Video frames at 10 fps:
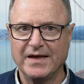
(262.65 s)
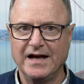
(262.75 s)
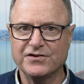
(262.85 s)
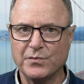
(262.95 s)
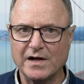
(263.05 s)

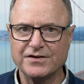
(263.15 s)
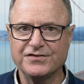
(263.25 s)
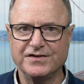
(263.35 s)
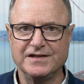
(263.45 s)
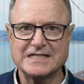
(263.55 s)
as well
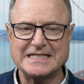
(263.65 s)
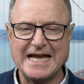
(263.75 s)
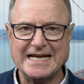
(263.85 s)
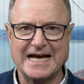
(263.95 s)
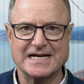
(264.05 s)
as the
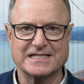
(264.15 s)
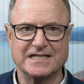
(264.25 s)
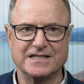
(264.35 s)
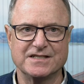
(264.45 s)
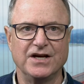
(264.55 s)
estate
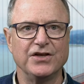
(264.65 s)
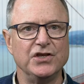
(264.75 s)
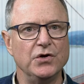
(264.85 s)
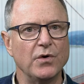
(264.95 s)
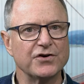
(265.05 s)
assets
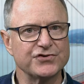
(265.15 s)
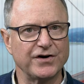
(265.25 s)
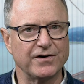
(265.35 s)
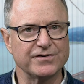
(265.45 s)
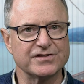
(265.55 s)
you are
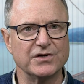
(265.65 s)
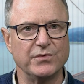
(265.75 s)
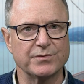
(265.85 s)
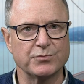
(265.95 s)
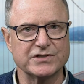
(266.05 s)
charged
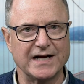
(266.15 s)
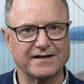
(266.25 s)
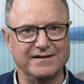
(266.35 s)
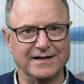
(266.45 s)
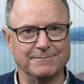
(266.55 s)
with
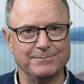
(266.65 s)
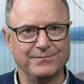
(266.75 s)
protecting.